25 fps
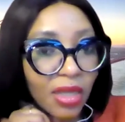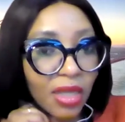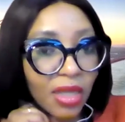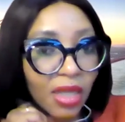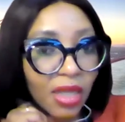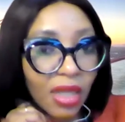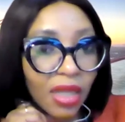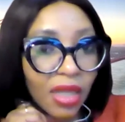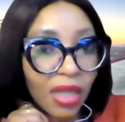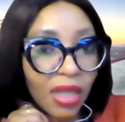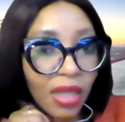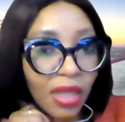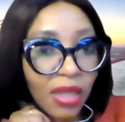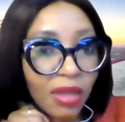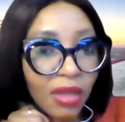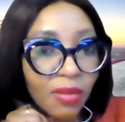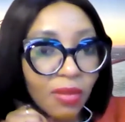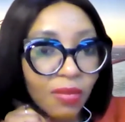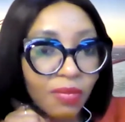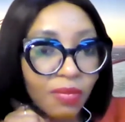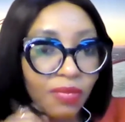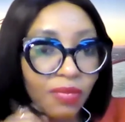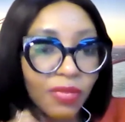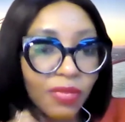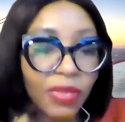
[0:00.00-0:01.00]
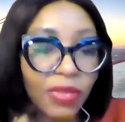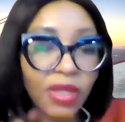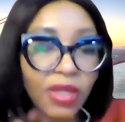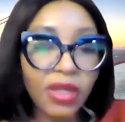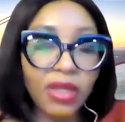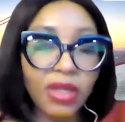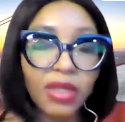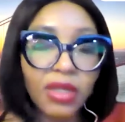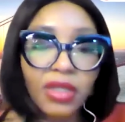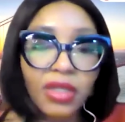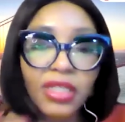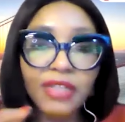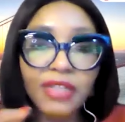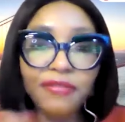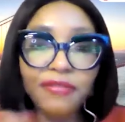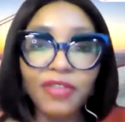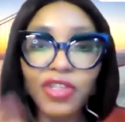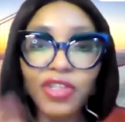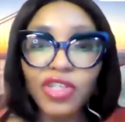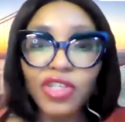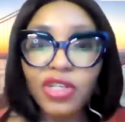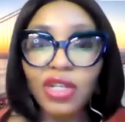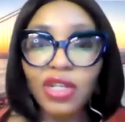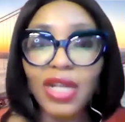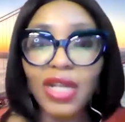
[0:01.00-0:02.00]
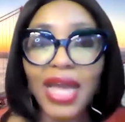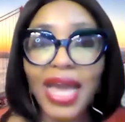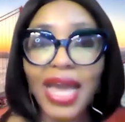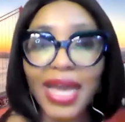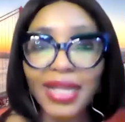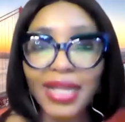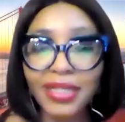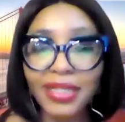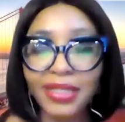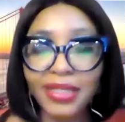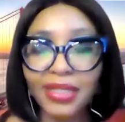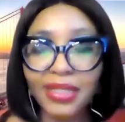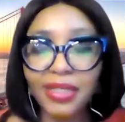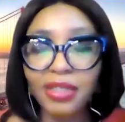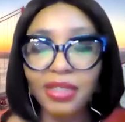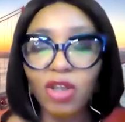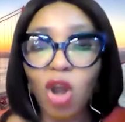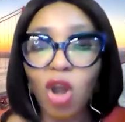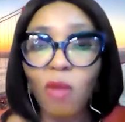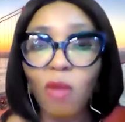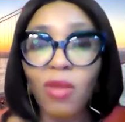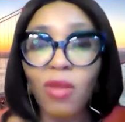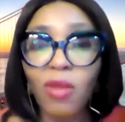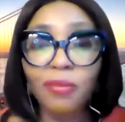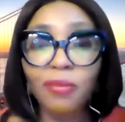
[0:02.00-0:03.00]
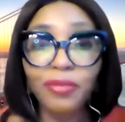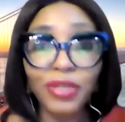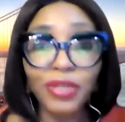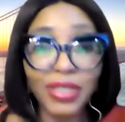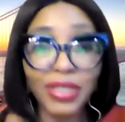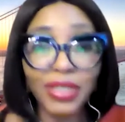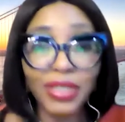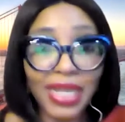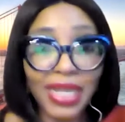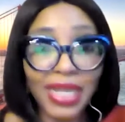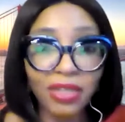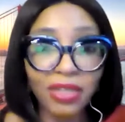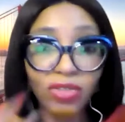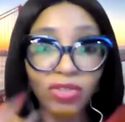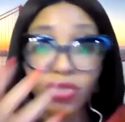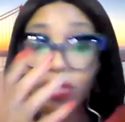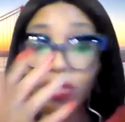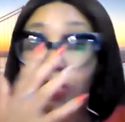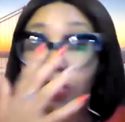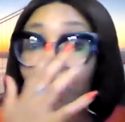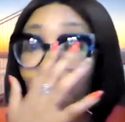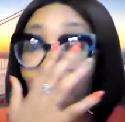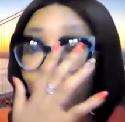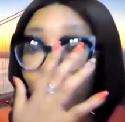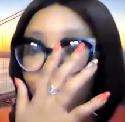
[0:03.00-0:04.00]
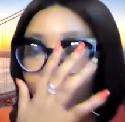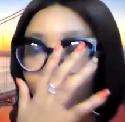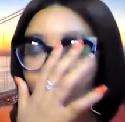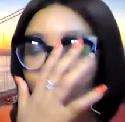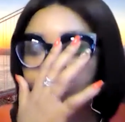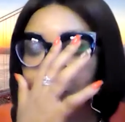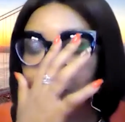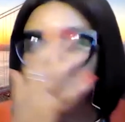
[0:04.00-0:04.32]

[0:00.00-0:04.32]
the divisional heads come and present to the board.